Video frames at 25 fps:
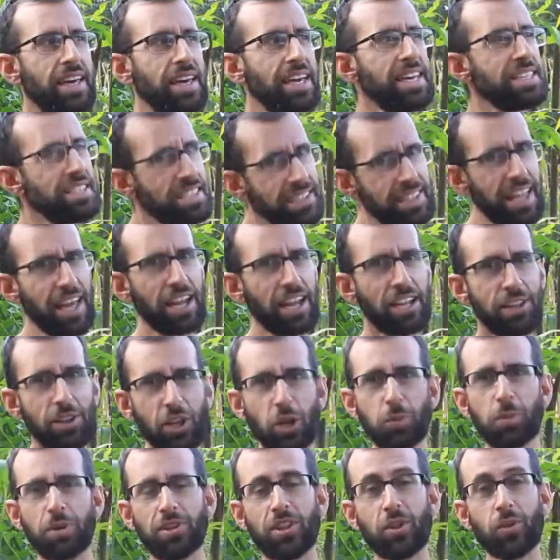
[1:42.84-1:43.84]
Isn't that a
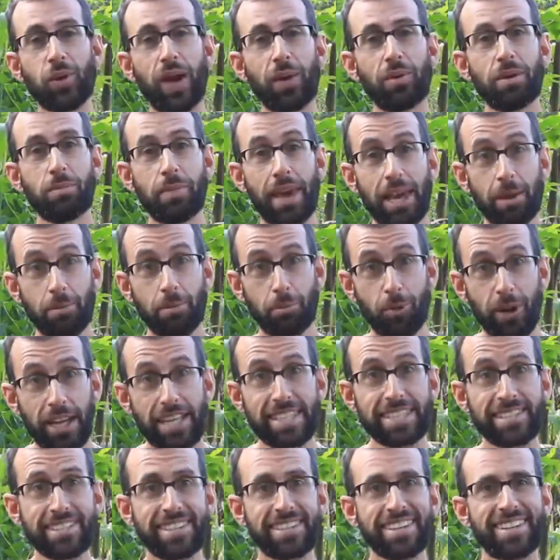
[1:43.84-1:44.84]
little bit the way we make
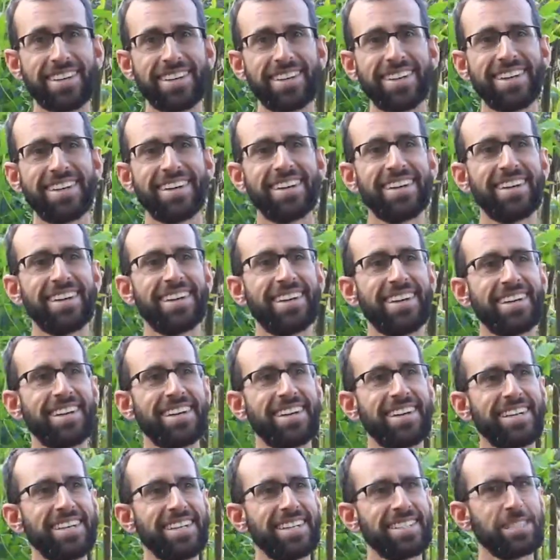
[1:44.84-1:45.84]
bricks?
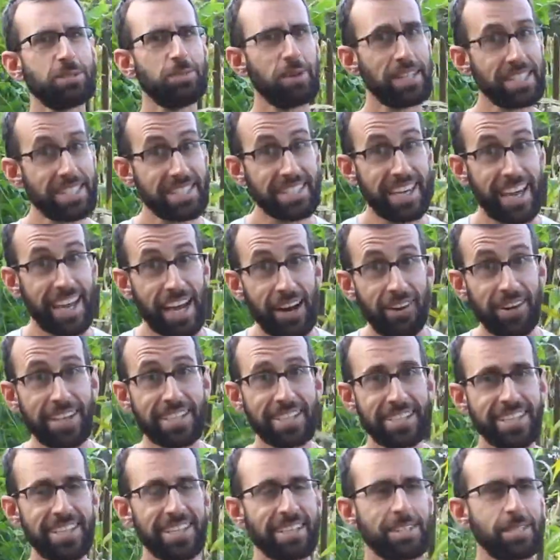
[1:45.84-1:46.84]
It's a bit scary,
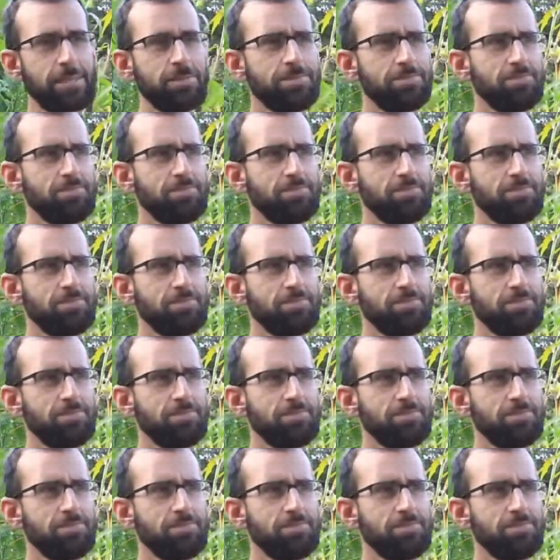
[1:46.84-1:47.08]
isn't it?